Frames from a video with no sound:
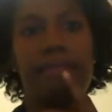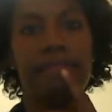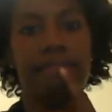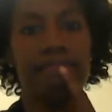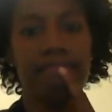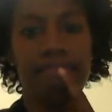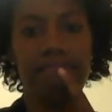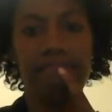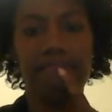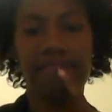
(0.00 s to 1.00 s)

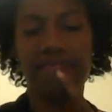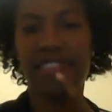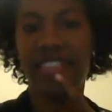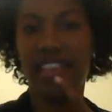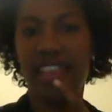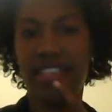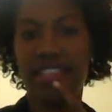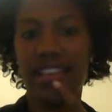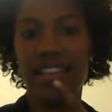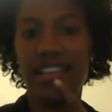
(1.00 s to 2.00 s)
I
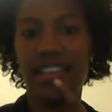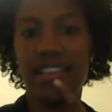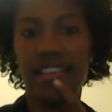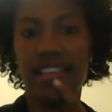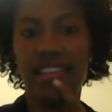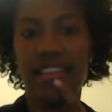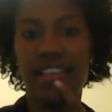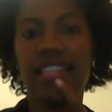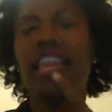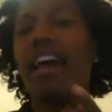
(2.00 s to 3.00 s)
said,
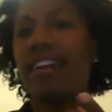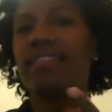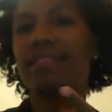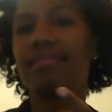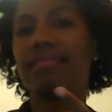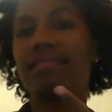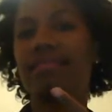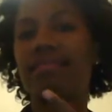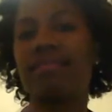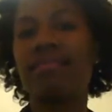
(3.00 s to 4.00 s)
"Yeah.
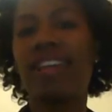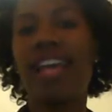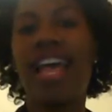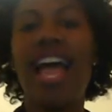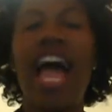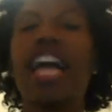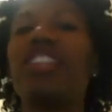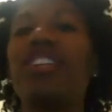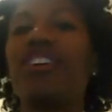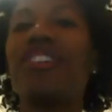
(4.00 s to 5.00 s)
I
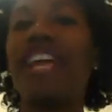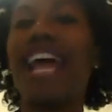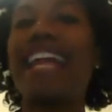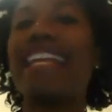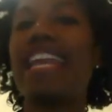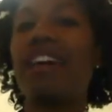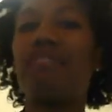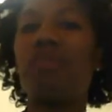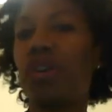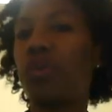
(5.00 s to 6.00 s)
learned that I never
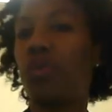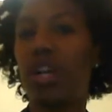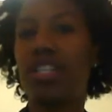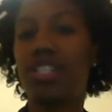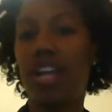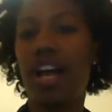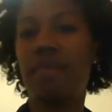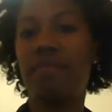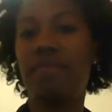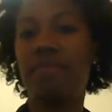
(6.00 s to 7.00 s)
want to work a
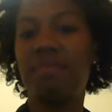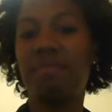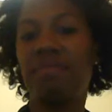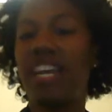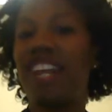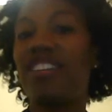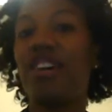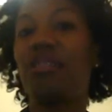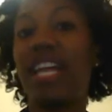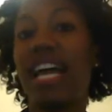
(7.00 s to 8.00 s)
job that I
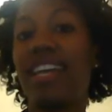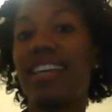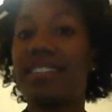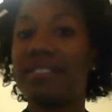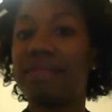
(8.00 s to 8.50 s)
don't like."